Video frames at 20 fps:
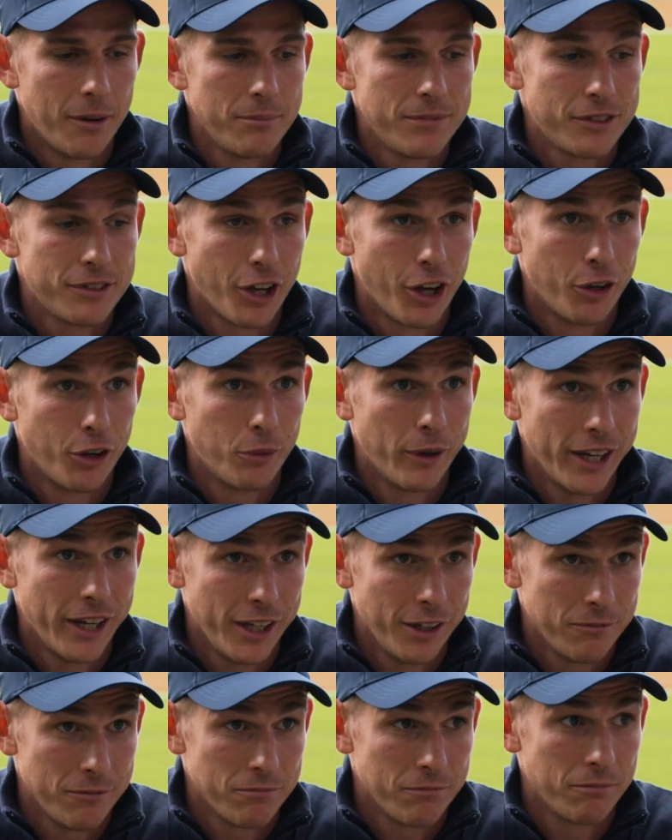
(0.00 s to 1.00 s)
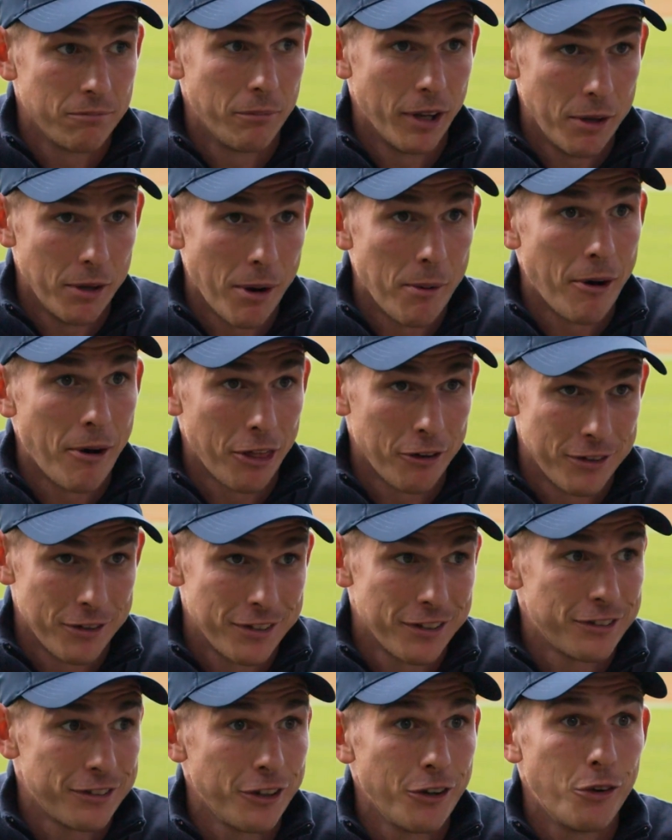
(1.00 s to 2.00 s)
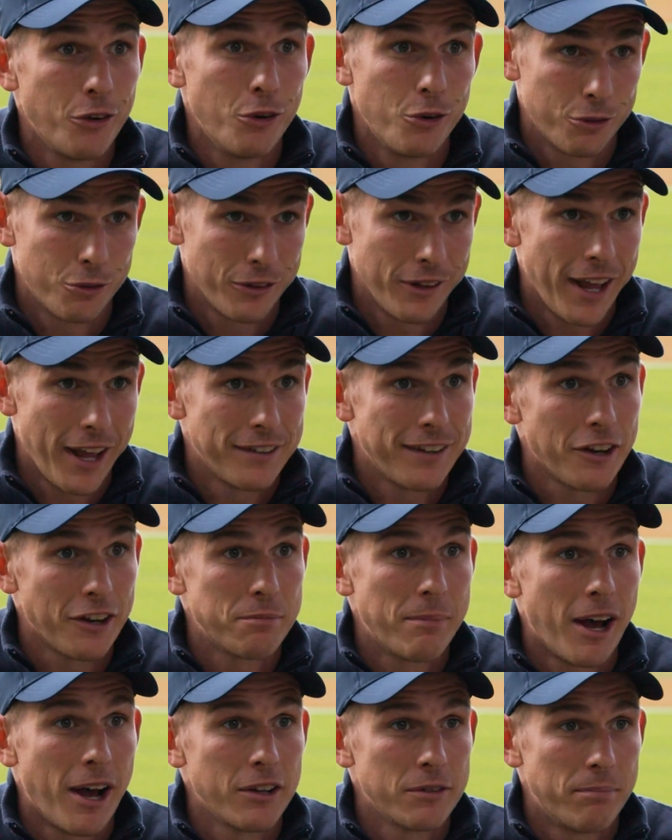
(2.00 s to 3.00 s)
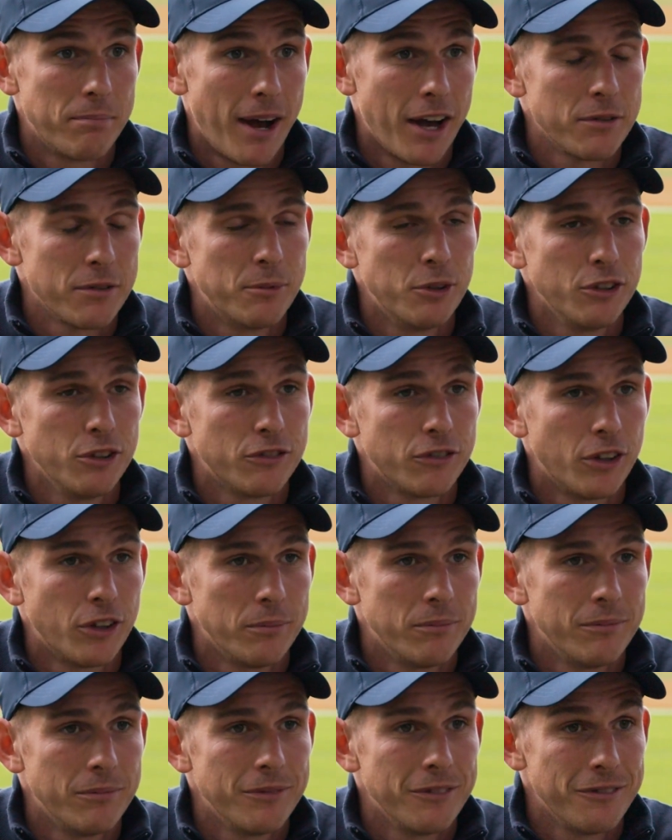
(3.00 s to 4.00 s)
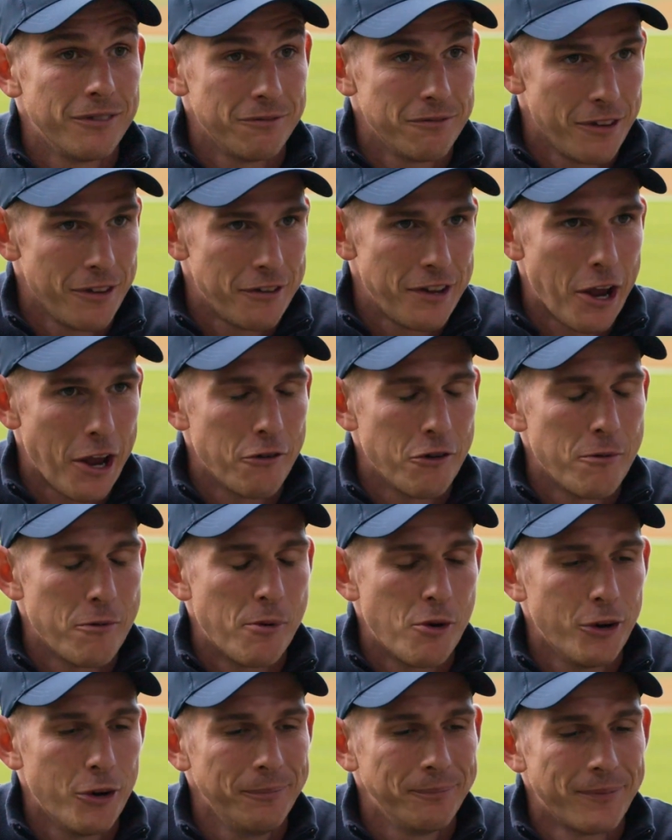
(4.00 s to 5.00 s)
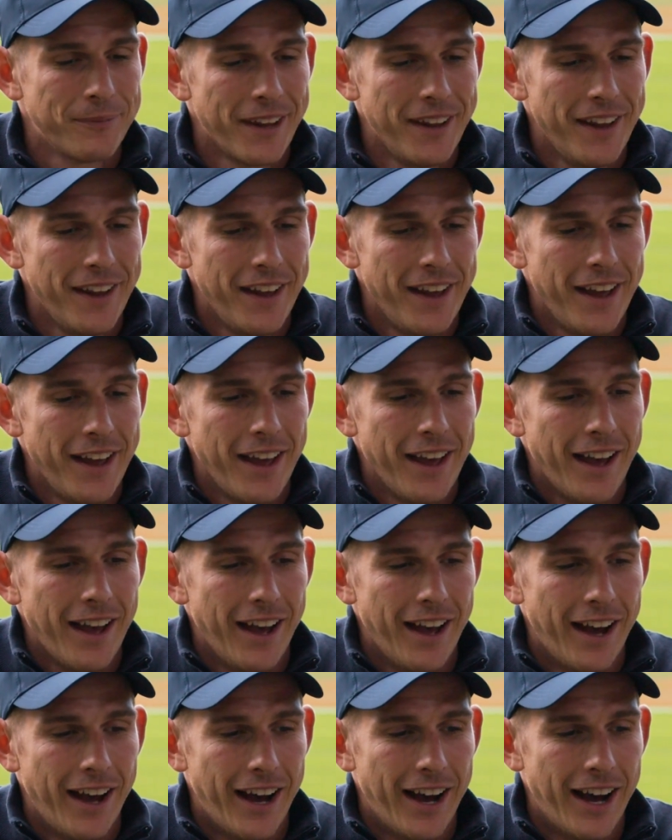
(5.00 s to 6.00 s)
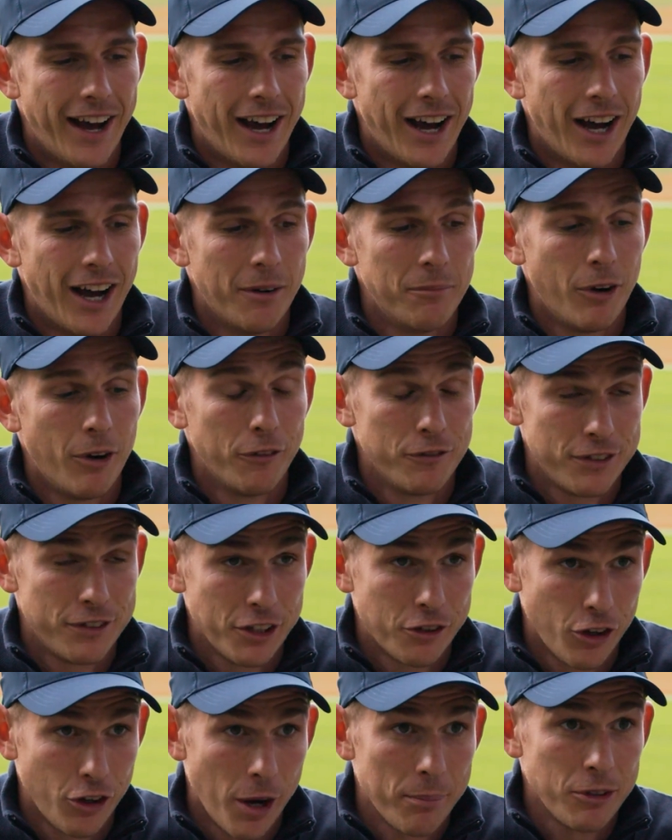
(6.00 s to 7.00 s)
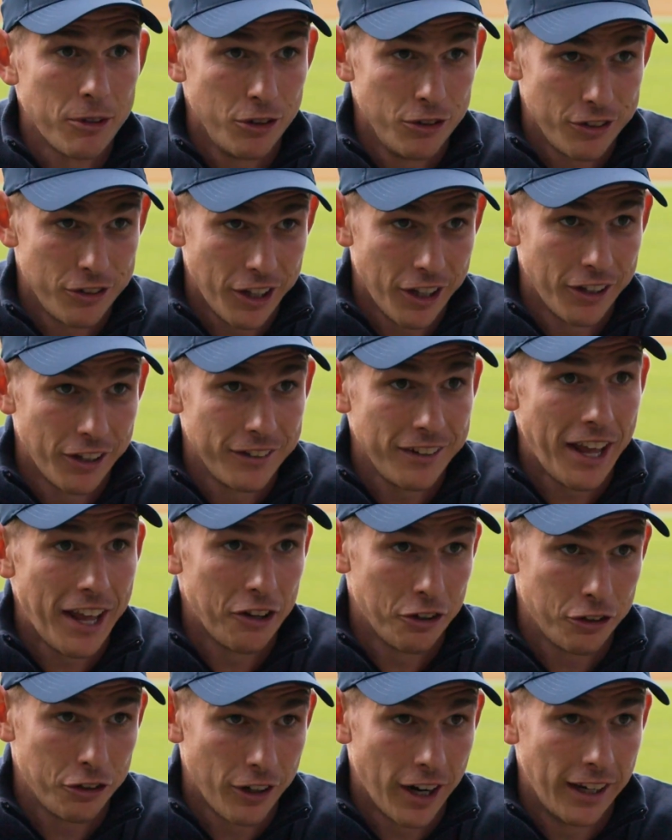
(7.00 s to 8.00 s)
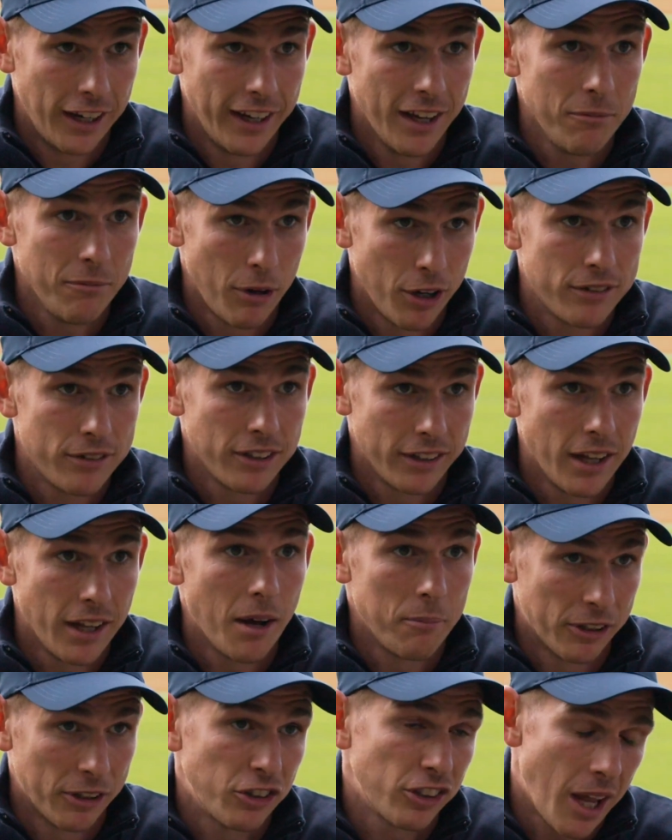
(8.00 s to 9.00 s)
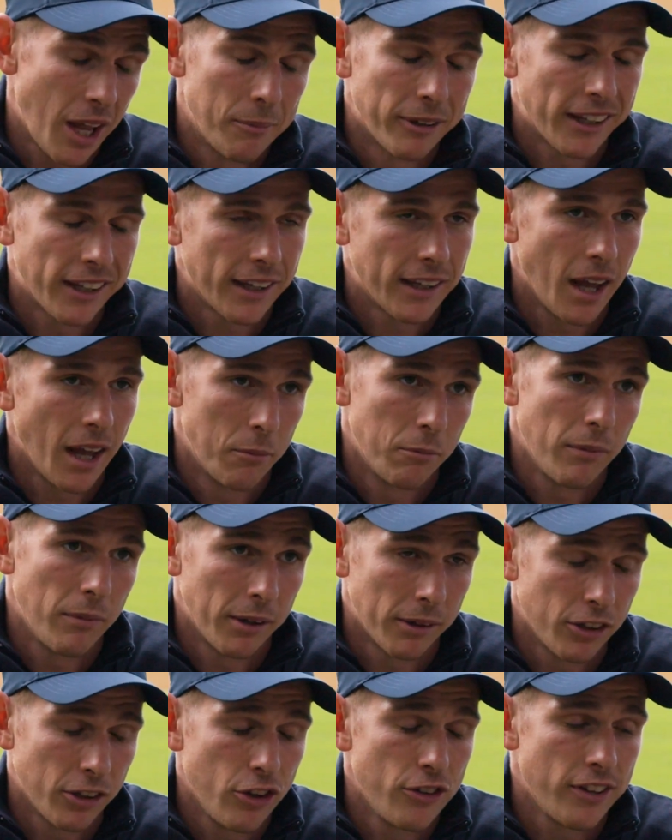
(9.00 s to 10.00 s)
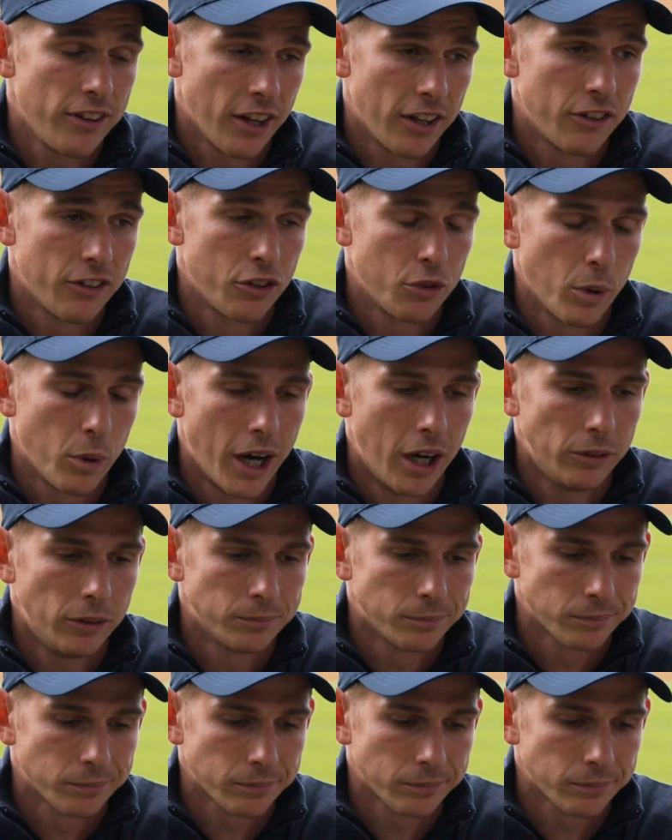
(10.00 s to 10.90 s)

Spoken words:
So me, my brother and sister all had Dutch passports from the day we were born. Obviously grew up in New Zealand and Australia. Mostly I'm a New Zealander as well.